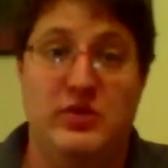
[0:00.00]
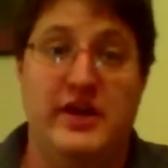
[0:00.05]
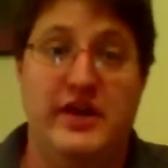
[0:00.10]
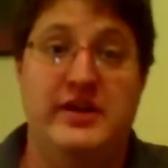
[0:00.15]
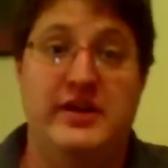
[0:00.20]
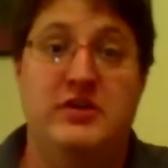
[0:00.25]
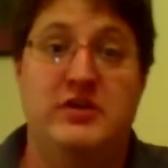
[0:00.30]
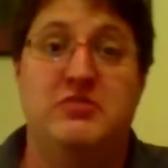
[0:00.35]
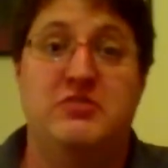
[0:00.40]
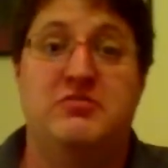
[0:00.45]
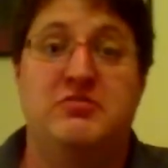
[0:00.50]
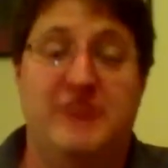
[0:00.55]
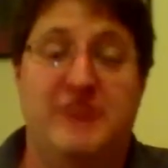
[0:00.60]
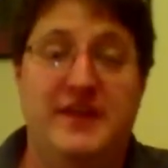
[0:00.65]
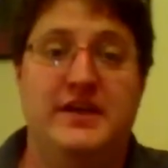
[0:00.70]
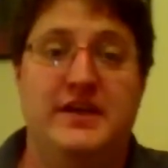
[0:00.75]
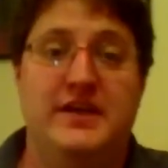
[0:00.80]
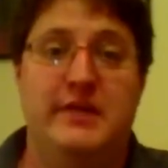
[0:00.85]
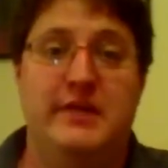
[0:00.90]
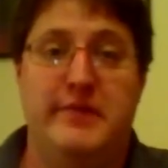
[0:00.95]
Ryan
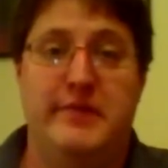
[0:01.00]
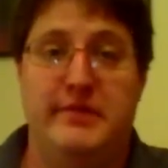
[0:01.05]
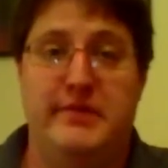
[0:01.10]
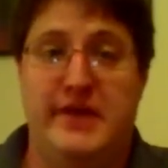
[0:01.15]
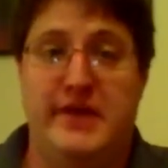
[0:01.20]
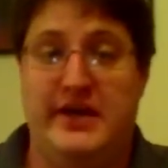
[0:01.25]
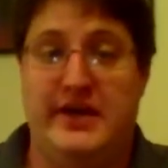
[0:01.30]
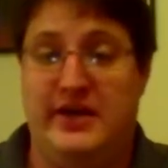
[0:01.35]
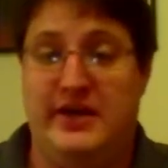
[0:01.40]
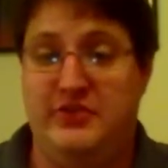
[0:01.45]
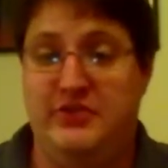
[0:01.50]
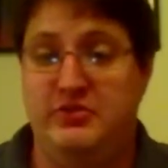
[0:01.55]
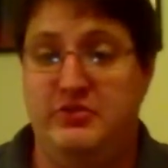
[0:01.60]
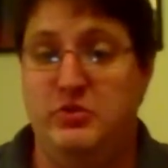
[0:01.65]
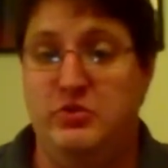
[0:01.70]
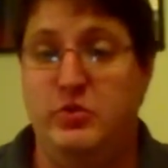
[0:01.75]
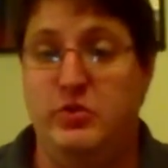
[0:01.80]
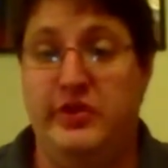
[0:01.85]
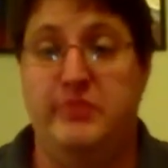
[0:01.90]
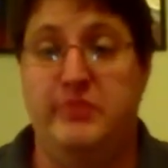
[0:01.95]
finally coming back at
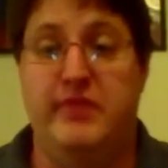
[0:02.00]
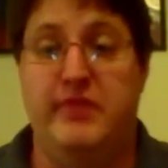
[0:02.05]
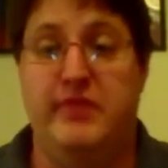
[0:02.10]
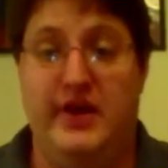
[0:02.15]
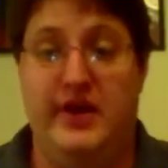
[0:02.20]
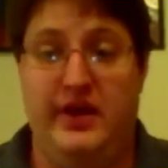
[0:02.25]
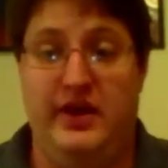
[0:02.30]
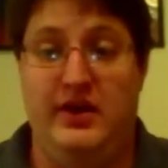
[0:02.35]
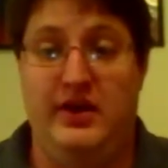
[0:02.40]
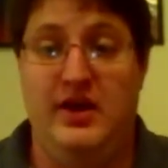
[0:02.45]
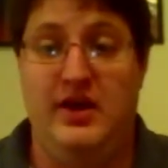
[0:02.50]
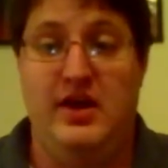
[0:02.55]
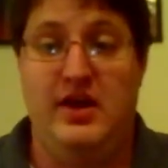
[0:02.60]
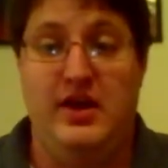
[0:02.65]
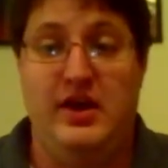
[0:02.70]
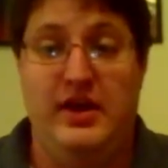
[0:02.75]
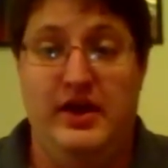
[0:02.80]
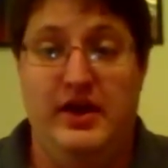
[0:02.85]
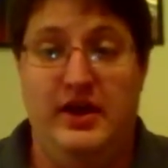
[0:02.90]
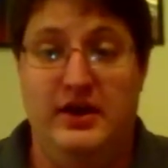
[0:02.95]
you with my
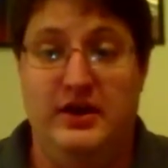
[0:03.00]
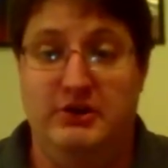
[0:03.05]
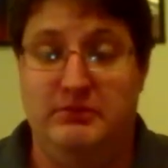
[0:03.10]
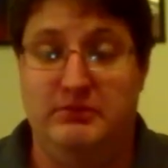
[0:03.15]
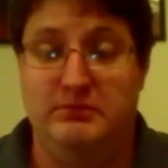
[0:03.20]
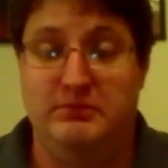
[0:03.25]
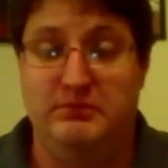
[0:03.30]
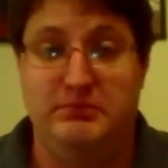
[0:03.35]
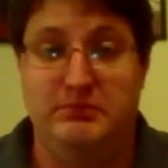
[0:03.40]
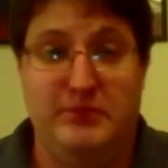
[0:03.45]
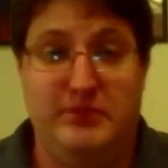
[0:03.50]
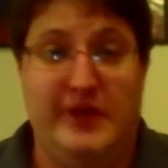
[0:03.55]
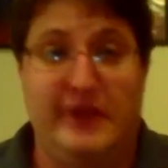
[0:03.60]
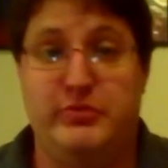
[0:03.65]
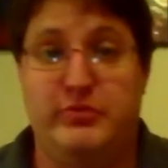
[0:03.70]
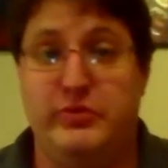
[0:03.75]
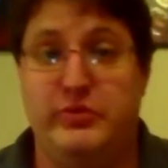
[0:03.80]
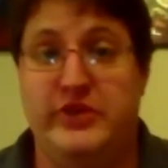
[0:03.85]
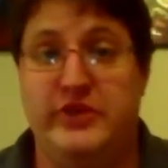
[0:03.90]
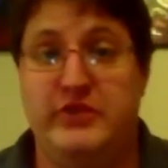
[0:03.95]
um,
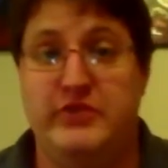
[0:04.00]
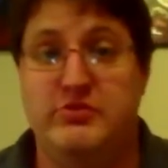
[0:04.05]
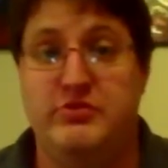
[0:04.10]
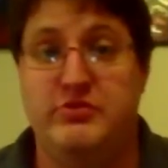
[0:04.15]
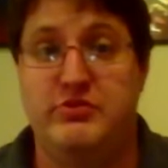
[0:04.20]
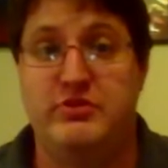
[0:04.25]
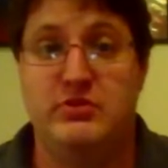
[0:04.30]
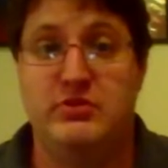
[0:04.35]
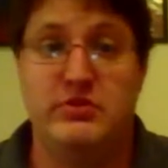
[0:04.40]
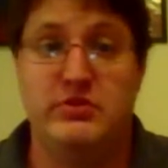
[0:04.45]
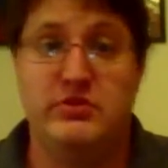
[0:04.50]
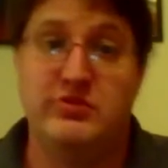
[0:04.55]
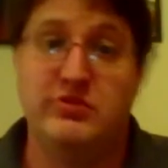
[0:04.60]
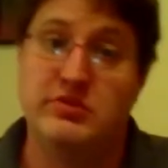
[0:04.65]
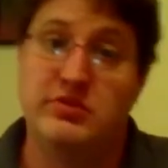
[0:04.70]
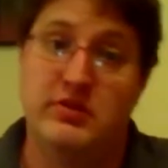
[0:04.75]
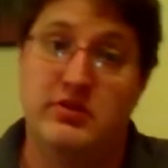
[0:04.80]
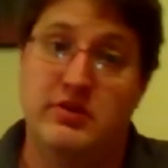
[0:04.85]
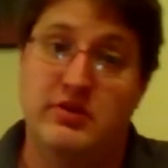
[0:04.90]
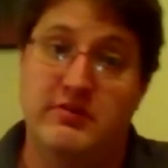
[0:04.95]
Exploitation
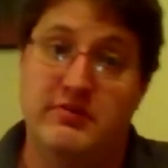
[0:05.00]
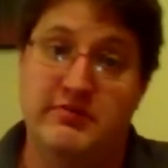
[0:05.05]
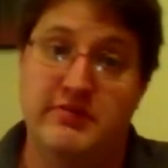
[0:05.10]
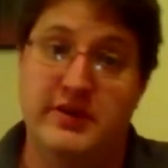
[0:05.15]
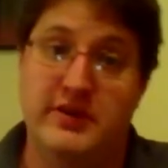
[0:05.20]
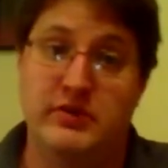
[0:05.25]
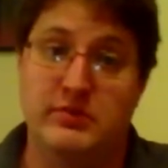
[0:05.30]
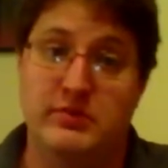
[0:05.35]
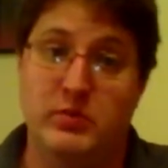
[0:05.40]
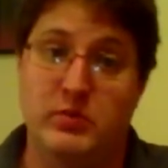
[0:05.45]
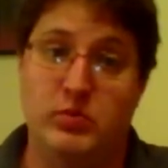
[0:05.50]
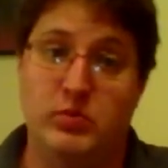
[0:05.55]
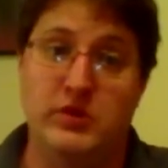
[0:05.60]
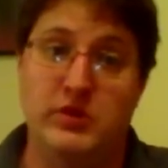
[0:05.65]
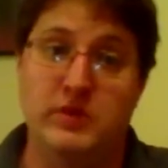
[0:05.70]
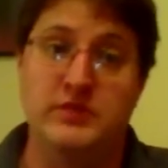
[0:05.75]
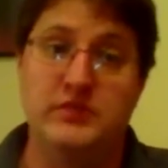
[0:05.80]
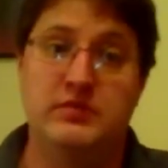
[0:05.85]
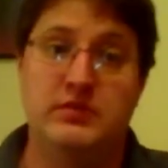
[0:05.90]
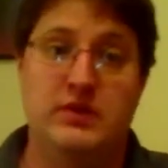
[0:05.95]
series video number
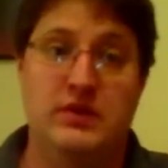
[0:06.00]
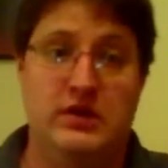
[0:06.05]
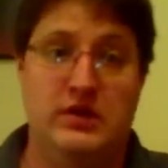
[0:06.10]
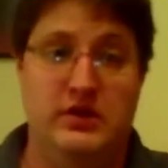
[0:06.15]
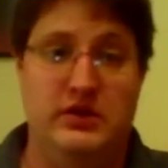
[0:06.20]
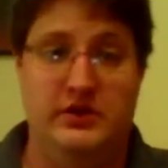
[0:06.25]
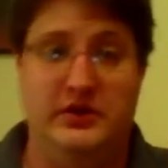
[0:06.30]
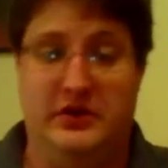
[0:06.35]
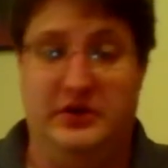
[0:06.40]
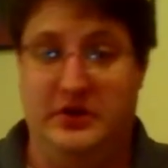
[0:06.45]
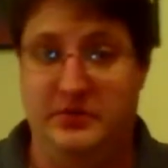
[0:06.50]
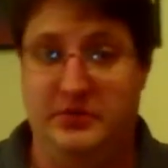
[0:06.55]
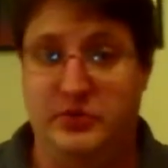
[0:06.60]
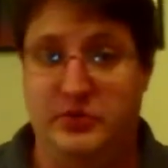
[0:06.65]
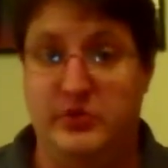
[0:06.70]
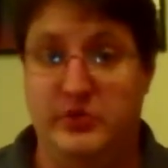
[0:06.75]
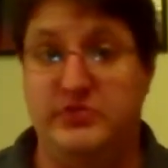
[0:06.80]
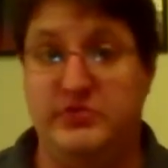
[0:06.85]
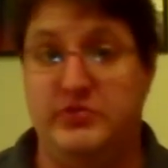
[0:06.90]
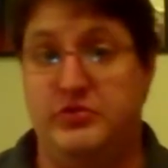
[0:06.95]
one. Um,
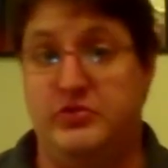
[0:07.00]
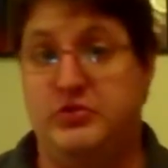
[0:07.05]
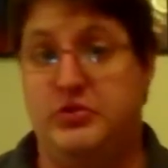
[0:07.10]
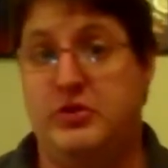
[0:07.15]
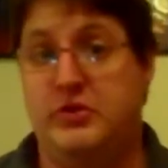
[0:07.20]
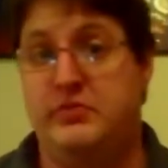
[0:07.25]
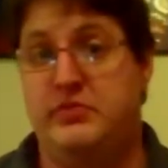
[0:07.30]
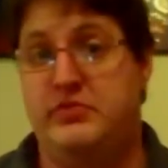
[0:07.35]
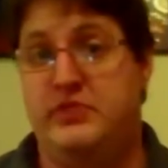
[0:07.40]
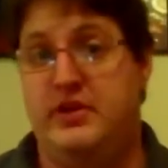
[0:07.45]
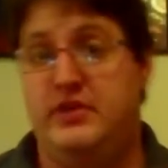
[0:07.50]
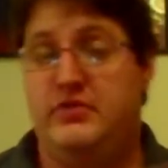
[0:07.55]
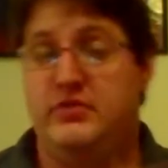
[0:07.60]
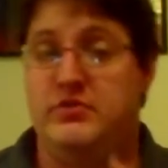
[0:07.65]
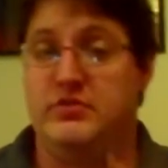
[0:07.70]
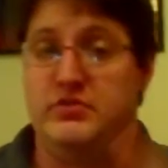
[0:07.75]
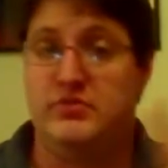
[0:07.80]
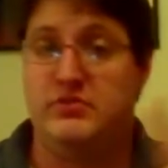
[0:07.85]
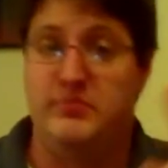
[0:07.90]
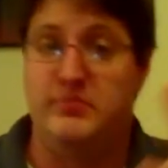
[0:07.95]
through different
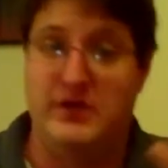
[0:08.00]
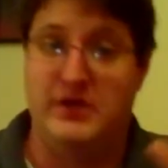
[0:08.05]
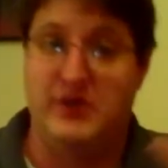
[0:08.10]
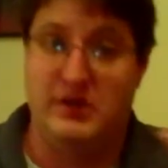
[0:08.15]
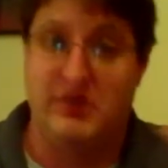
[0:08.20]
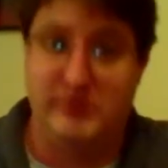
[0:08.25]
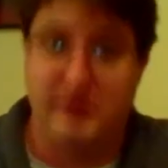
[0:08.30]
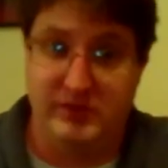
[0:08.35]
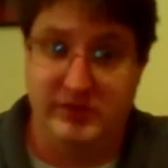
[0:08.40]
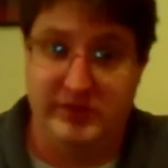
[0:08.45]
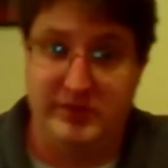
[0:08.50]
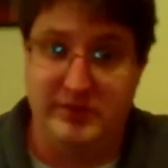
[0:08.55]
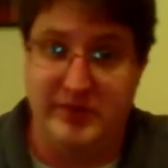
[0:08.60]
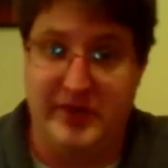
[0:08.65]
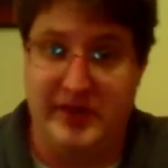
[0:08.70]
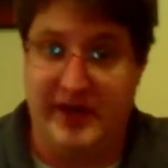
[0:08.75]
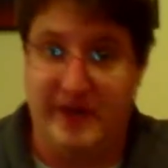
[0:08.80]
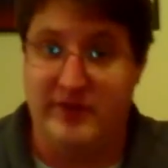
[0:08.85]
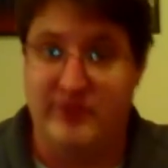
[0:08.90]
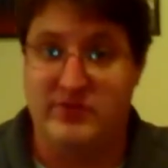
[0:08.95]
circumstances, me not being able to get
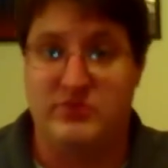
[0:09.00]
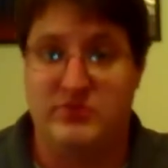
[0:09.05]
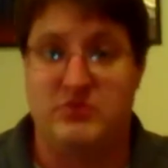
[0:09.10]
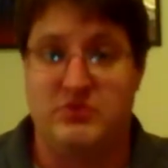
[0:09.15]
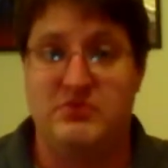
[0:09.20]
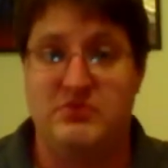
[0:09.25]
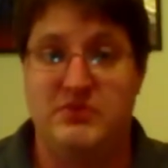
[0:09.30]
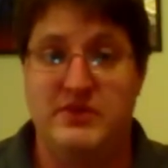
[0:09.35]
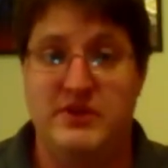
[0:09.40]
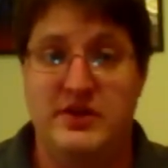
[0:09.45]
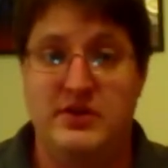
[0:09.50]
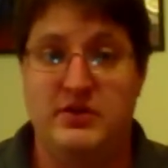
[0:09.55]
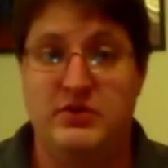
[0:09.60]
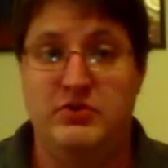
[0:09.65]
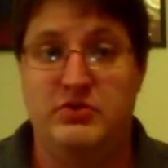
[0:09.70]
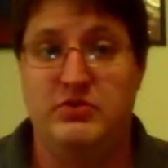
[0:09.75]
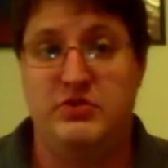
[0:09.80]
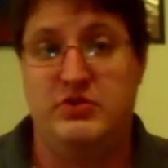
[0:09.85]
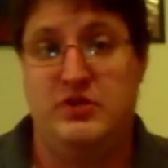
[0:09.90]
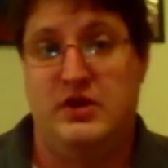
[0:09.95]
my hands on certain
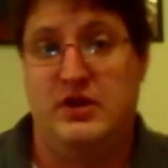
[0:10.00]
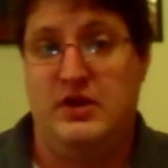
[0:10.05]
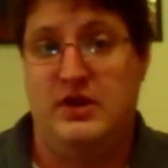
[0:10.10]
videos.